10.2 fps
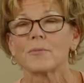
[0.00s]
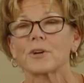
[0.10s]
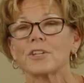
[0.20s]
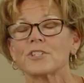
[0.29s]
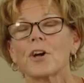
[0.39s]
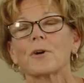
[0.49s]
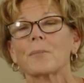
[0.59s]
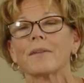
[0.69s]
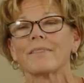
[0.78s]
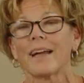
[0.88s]
we're going to talk
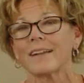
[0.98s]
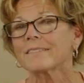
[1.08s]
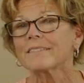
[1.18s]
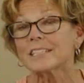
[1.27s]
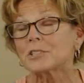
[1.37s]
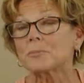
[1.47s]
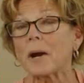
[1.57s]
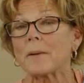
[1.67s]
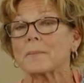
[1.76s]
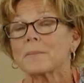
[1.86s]
about that. Let's
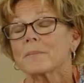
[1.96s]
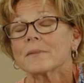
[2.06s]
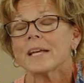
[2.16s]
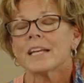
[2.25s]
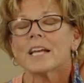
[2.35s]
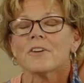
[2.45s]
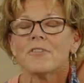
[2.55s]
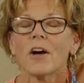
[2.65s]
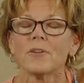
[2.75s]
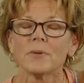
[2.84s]
pray.
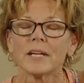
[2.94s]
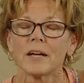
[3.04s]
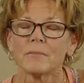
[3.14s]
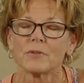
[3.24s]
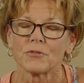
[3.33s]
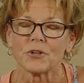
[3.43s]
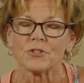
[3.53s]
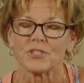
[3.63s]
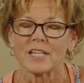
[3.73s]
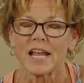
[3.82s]
Father, we come before
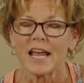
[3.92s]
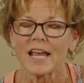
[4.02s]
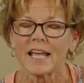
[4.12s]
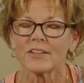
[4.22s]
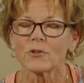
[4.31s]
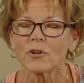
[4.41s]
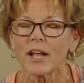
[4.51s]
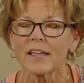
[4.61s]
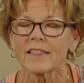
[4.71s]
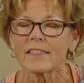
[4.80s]
you today. And Lord,
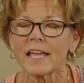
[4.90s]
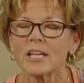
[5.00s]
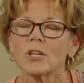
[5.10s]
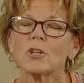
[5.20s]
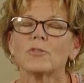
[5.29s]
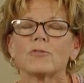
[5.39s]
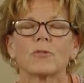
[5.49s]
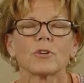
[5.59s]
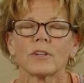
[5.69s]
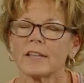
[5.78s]
I thank you
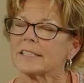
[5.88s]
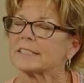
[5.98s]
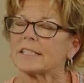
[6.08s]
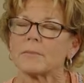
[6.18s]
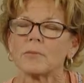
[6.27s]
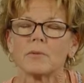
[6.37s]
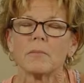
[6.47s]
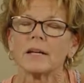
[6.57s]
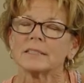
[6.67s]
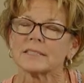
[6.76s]
for the summer
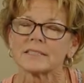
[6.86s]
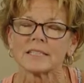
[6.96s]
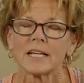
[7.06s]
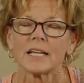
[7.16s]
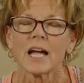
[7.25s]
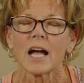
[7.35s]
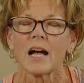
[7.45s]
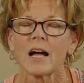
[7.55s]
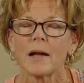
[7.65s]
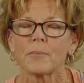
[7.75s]
months.
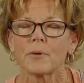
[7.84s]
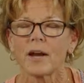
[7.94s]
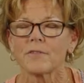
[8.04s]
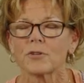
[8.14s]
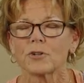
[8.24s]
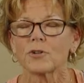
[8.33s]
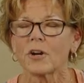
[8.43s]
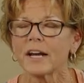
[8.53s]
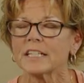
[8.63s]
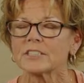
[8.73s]
I pray for
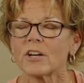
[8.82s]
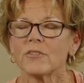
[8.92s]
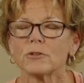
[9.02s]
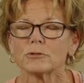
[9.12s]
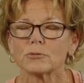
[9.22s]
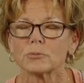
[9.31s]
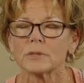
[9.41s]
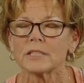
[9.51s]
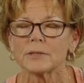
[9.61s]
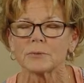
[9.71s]
grace on those
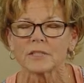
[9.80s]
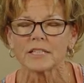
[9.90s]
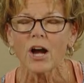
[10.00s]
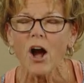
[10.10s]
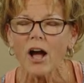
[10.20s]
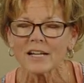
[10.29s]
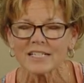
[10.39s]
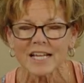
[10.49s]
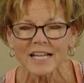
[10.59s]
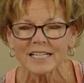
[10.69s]
really, really
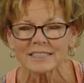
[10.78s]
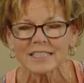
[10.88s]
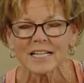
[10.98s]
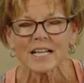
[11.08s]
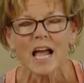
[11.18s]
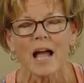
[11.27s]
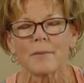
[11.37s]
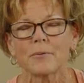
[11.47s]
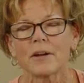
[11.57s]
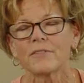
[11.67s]
hot days. I
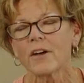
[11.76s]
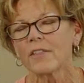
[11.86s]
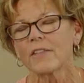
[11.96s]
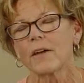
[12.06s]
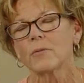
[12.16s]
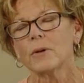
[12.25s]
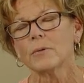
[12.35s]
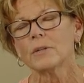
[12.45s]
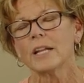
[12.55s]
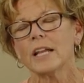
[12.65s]
pray, Father, that
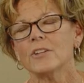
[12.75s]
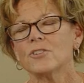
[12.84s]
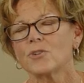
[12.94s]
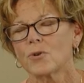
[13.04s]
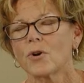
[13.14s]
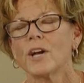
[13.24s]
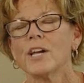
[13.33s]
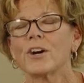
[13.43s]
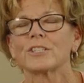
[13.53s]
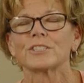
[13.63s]
we would
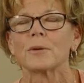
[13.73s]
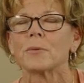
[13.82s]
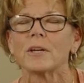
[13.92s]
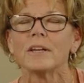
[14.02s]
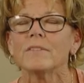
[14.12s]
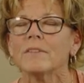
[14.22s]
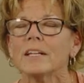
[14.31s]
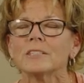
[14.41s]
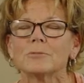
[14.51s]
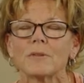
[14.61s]
enjoy our summer
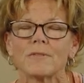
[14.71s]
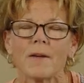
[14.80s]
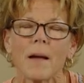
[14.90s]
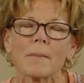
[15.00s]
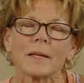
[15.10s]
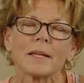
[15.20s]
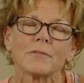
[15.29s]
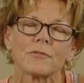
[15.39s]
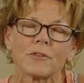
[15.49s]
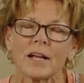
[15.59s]
evenings with family
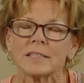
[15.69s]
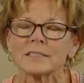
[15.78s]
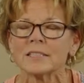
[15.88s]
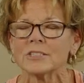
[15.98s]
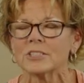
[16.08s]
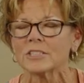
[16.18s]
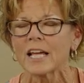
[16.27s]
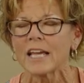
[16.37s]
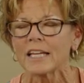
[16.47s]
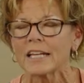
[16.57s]
and friends and just
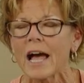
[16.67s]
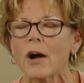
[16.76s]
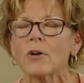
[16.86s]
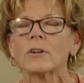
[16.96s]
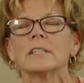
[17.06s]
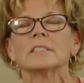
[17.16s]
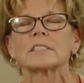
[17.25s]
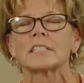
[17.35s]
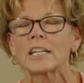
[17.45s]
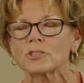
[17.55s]
hanging out, and
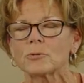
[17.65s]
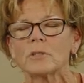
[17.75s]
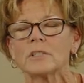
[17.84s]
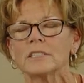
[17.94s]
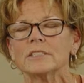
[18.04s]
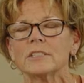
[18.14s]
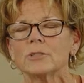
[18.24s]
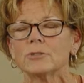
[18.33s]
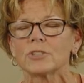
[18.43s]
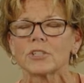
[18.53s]
schedule is
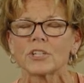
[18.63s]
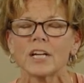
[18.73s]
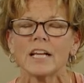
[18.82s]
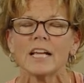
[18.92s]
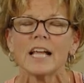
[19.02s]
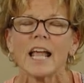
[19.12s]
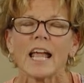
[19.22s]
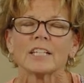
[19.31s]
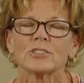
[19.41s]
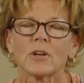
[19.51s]
looser.
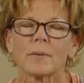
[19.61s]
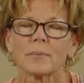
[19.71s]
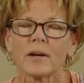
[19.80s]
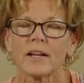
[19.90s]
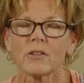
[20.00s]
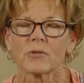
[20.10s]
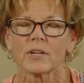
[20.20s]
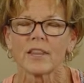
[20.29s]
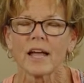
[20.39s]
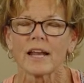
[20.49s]
And so I pray,
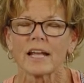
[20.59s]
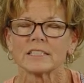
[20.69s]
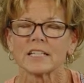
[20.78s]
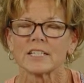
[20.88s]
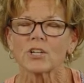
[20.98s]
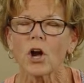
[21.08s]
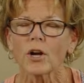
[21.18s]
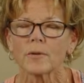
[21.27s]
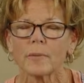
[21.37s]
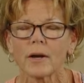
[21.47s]
Lord, that as I
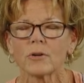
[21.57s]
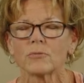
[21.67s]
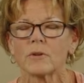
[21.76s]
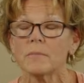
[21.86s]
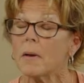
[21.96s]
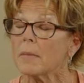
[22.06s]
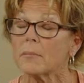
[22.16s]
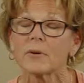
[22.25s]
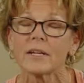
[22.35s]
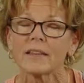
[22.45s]
talk about
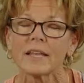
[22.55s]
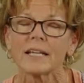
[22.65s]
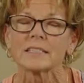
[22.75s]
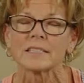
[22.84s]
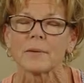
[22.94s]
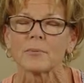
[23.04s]
remembering things, I